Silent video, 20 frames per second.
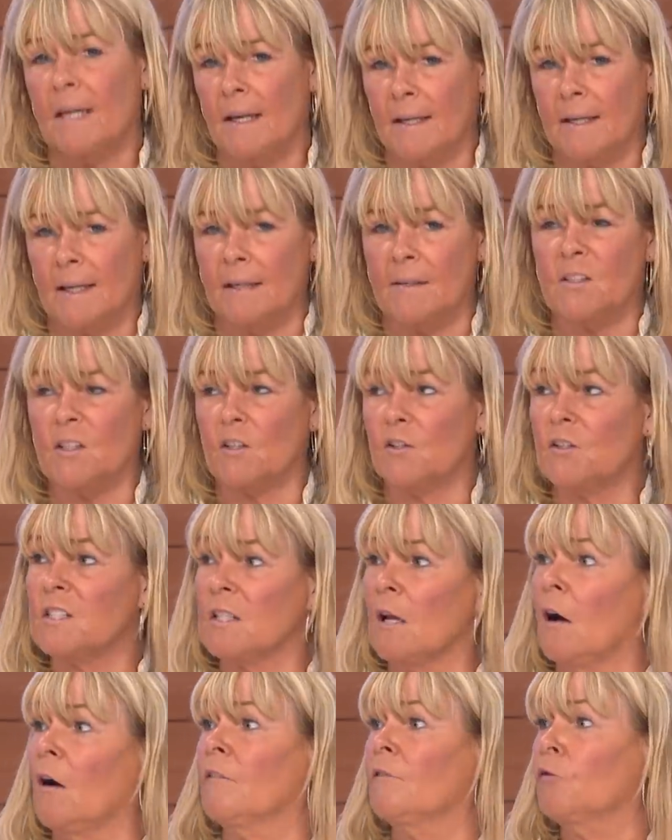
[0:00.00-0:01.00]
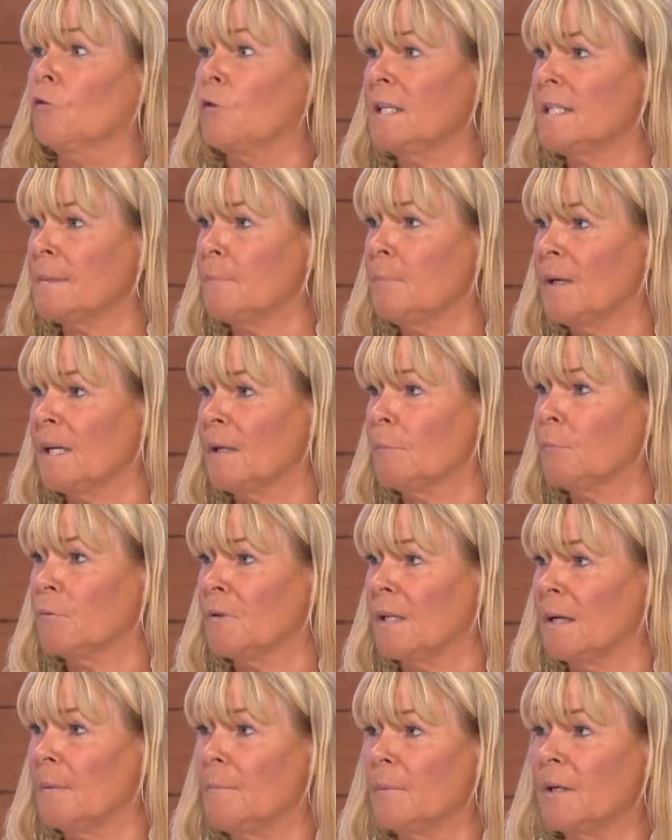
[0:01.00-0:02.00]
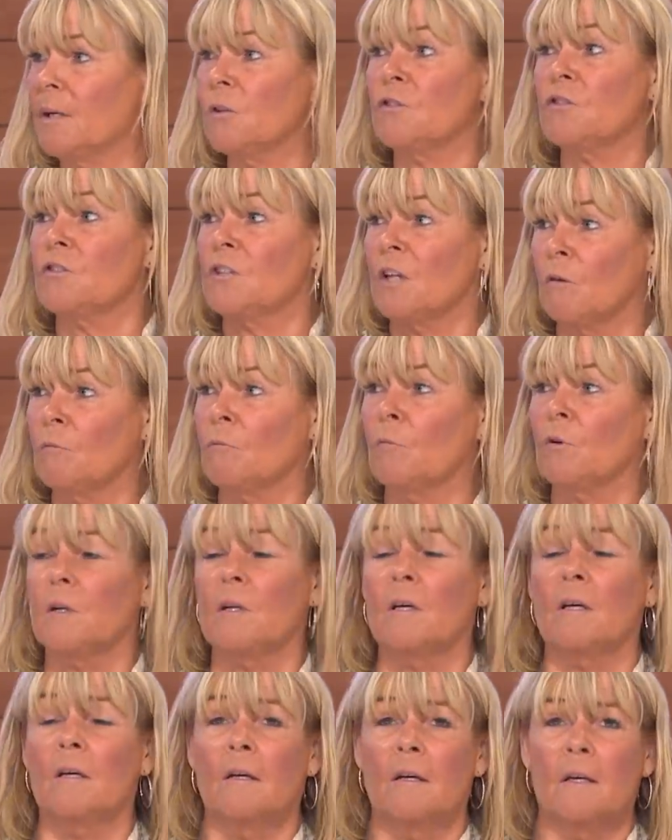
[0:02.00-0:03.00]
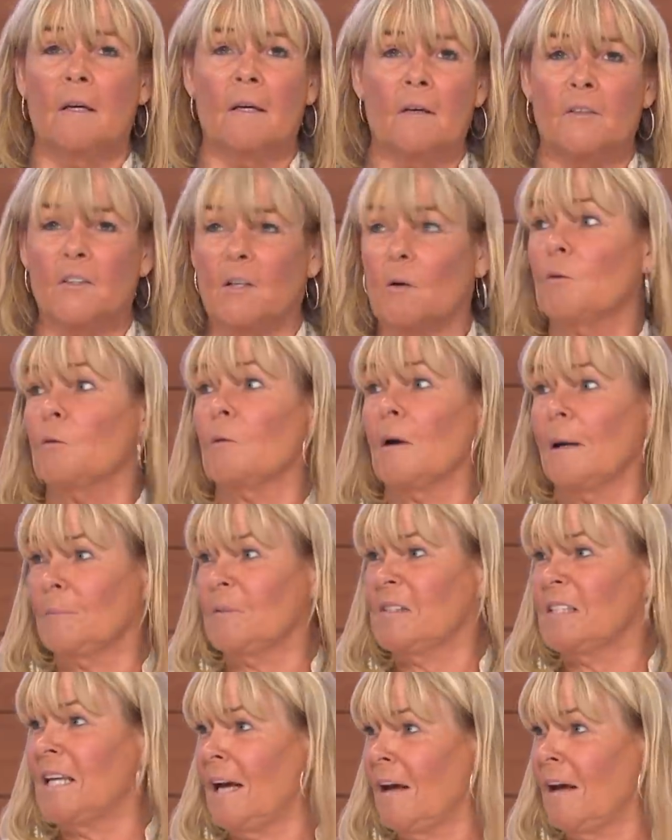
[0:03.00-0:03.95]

again. So you start avoiding people then, because you don't want to upset